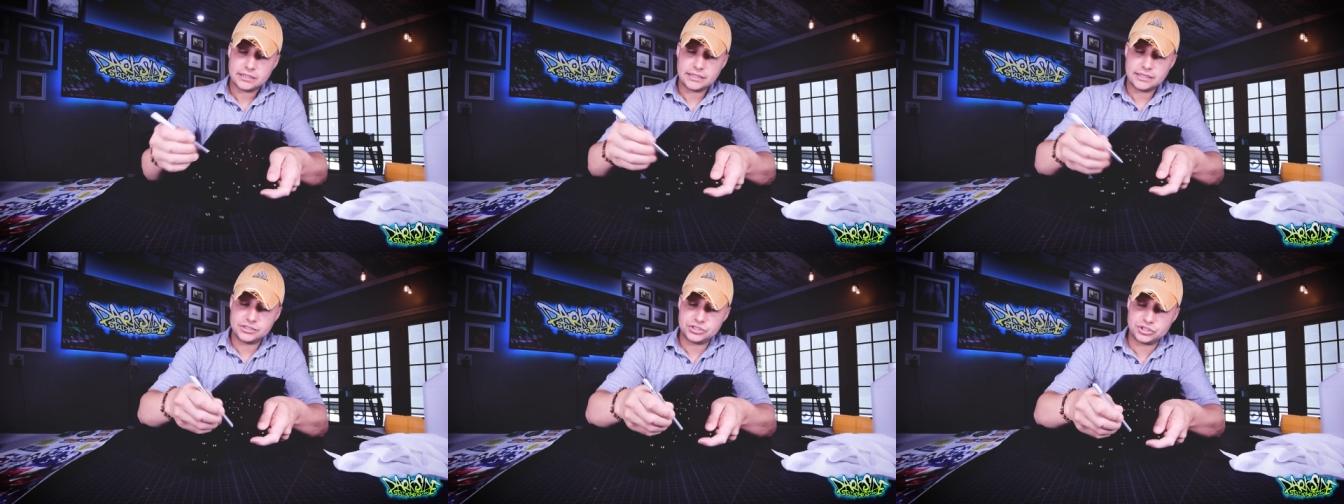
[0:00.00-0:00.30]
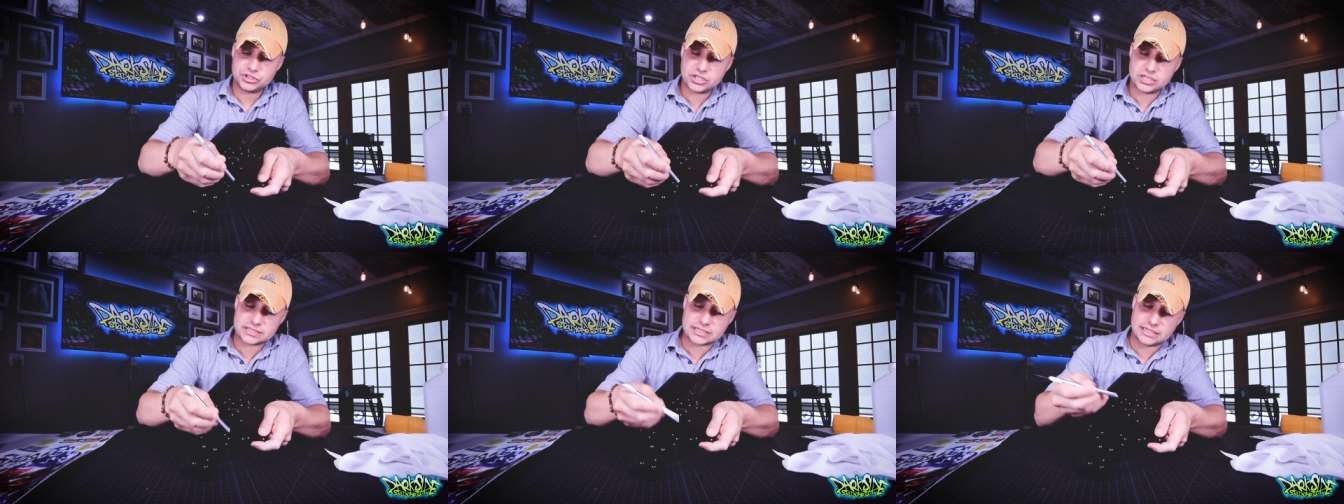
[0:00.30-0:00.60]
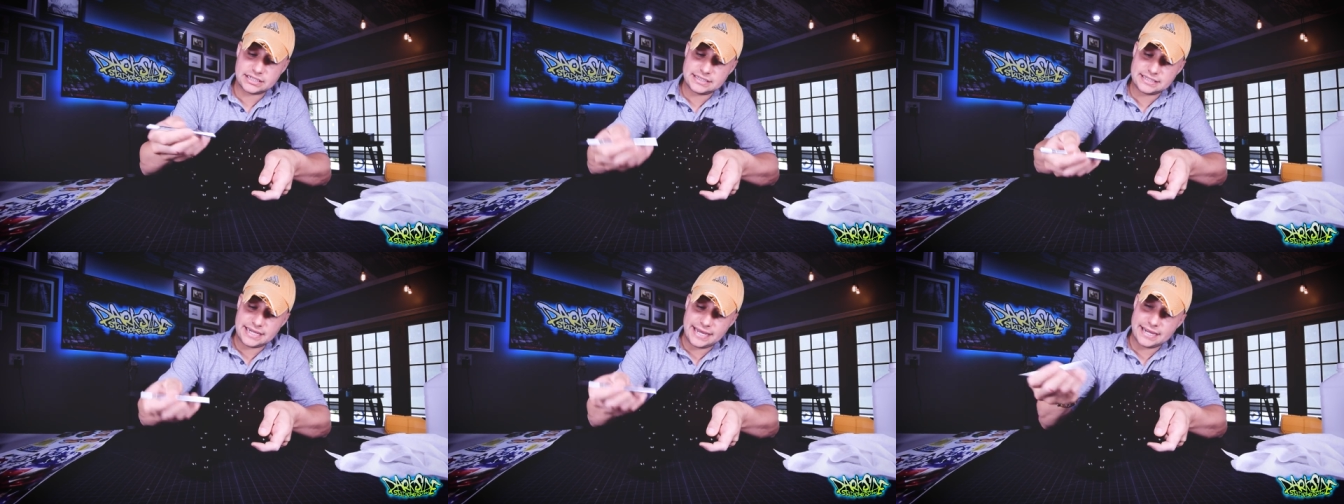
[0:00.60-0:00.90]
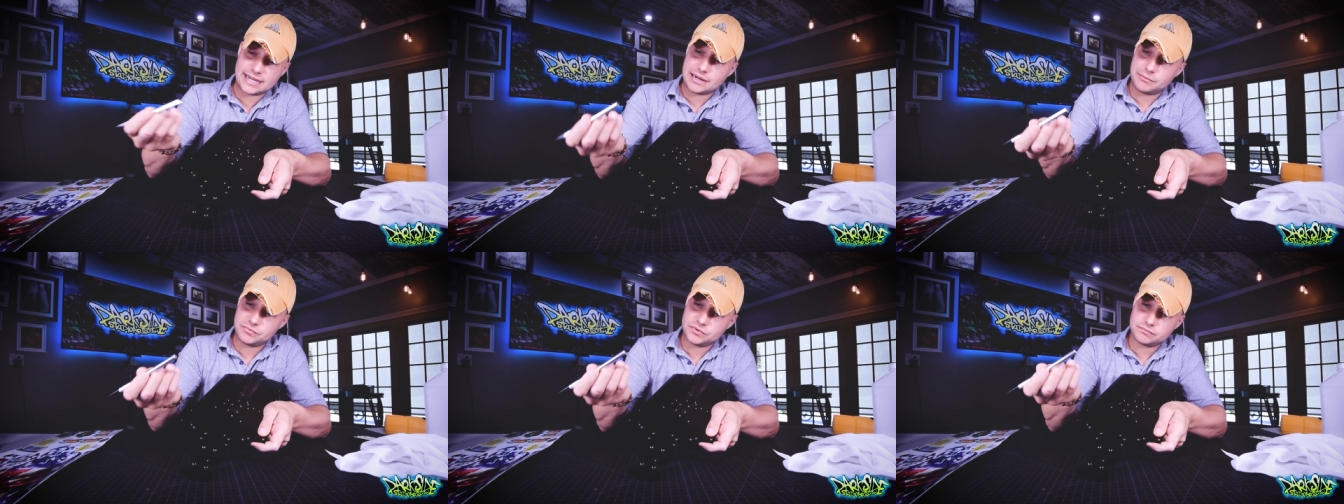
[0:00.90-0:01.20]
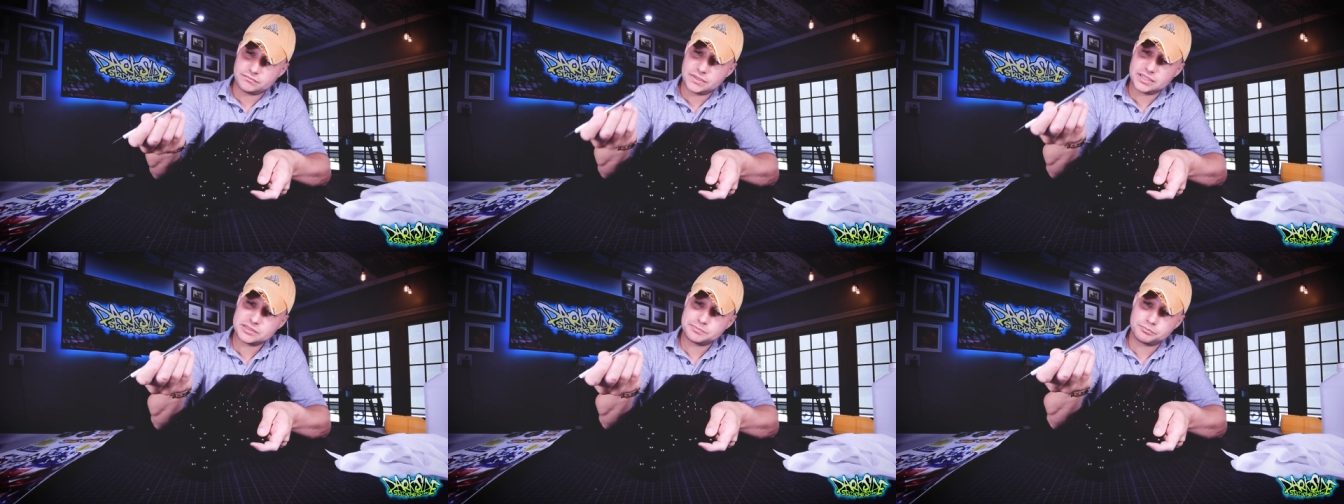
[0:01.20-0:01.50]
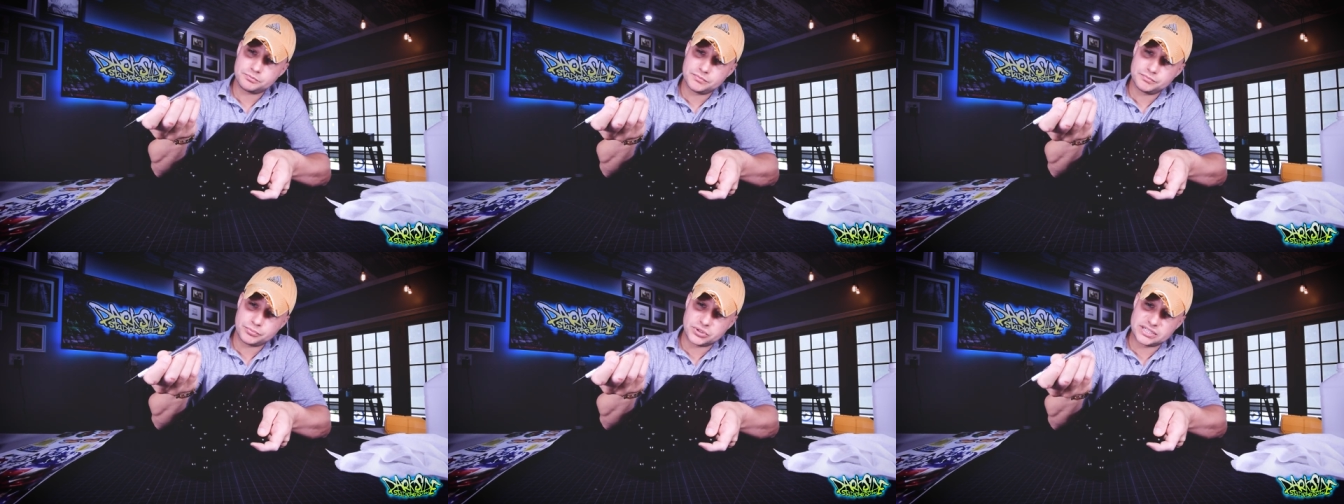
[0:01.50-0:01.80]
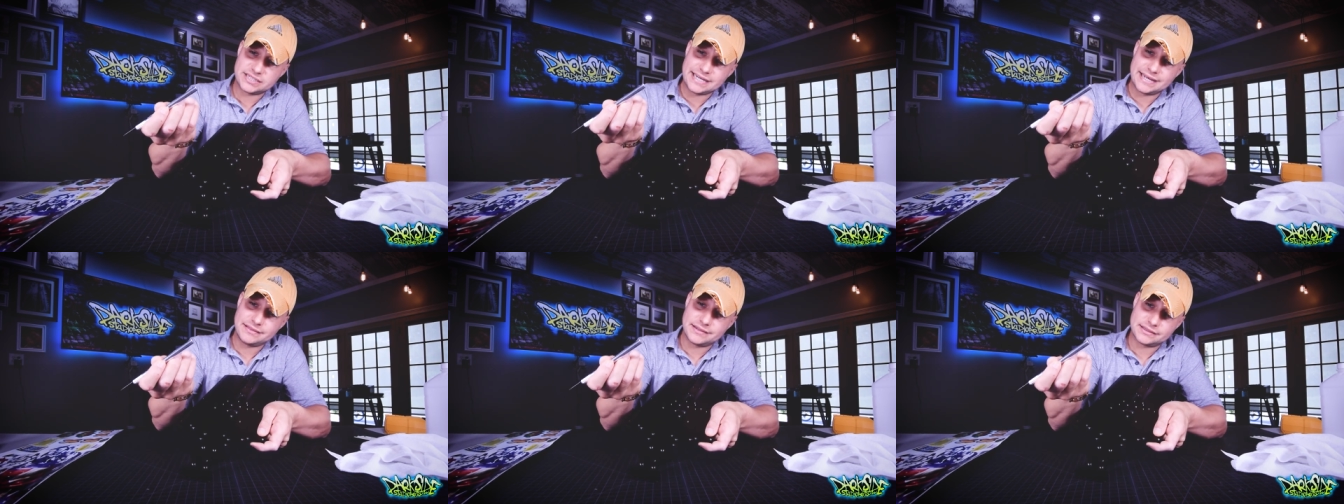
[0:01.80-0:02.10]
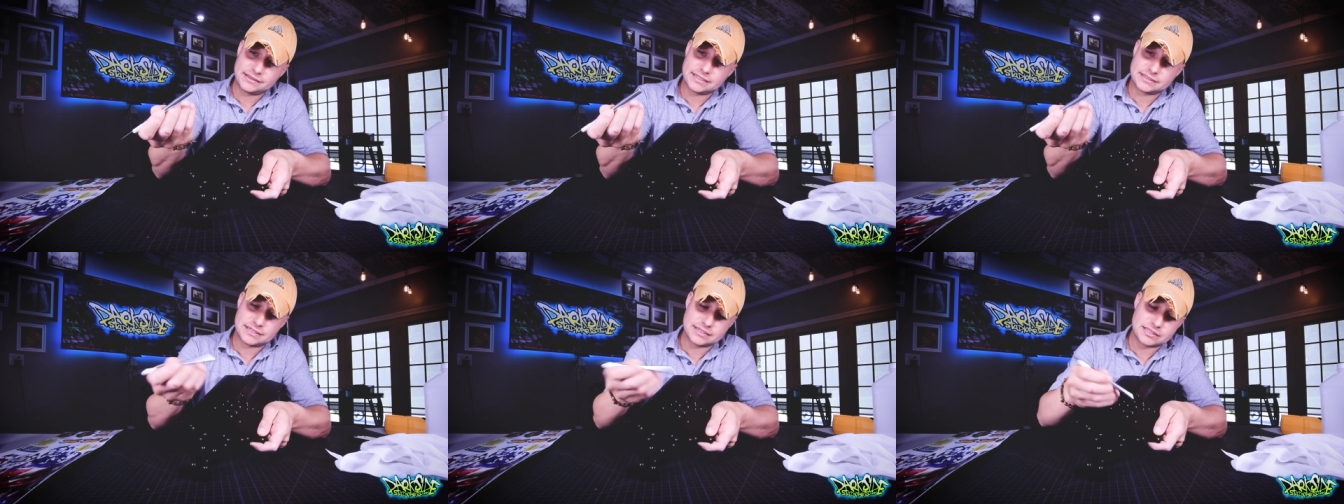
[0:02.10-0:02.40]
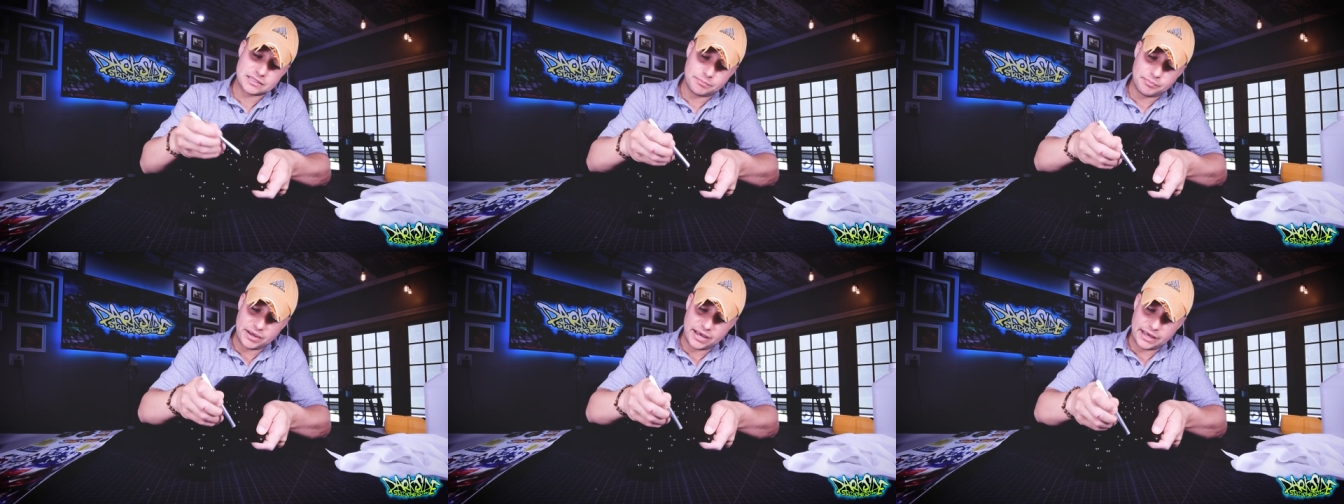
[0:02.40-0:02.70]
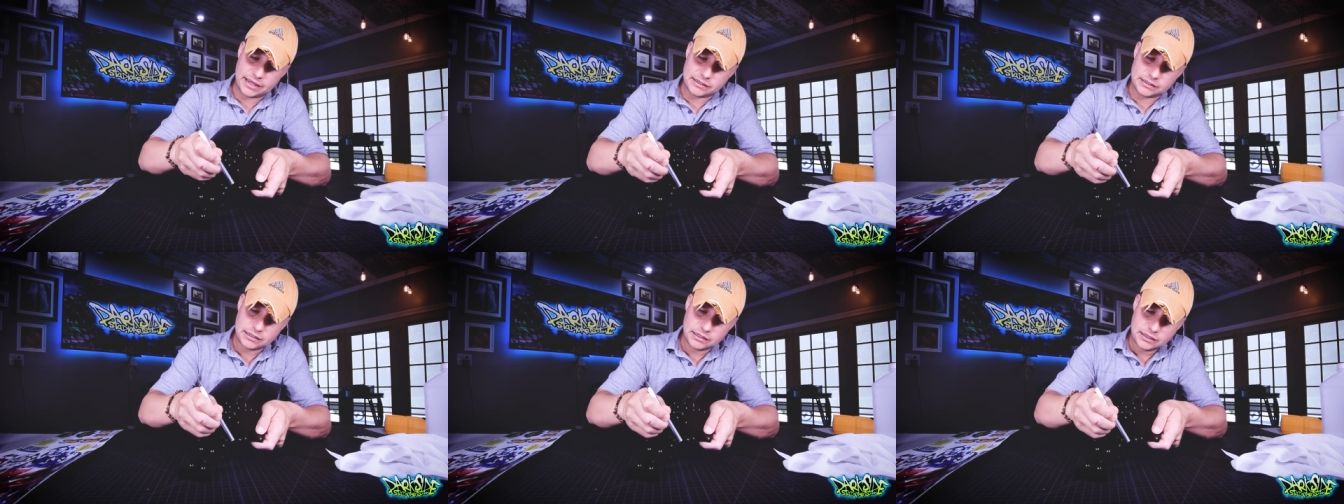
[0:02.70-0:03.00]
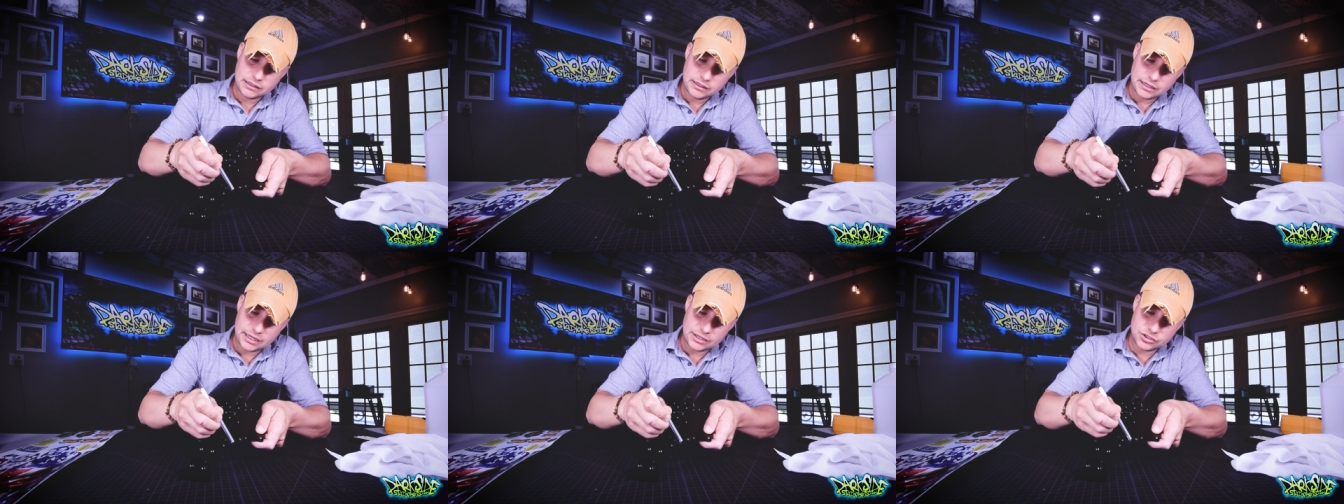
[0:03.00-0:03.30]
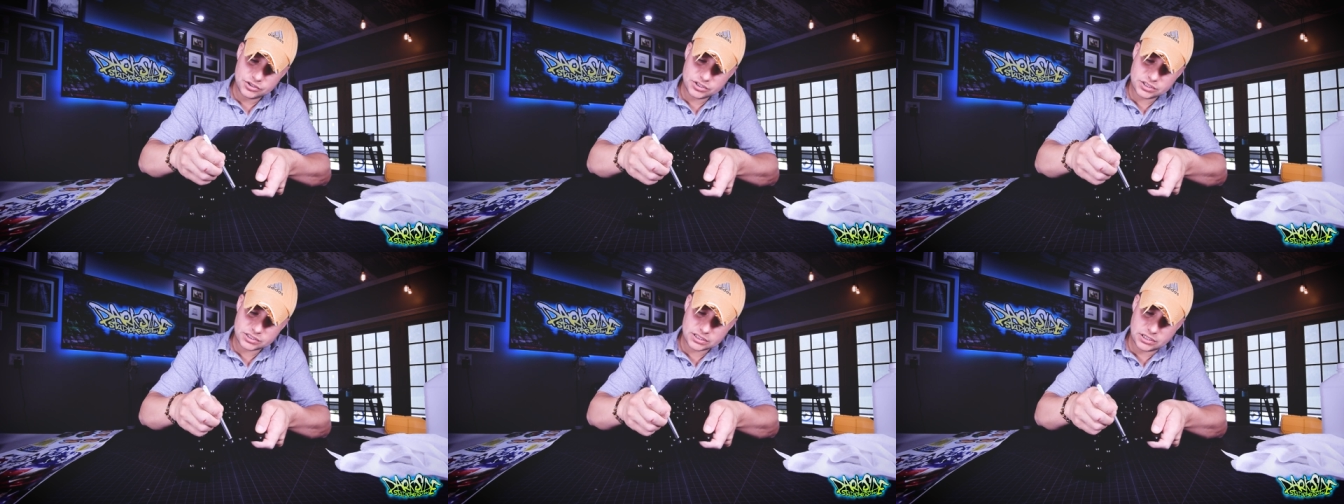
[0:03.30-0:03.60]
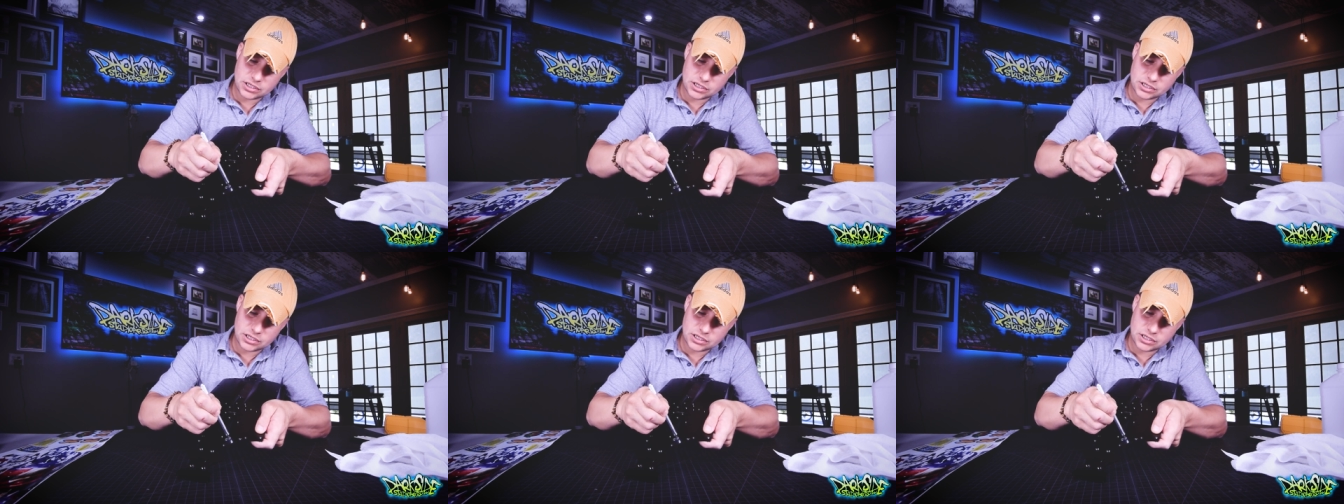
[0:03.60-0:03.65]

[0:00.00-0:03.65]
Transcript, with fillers: is you're just gonna take, um, let's pretend that this is the pen, and you're just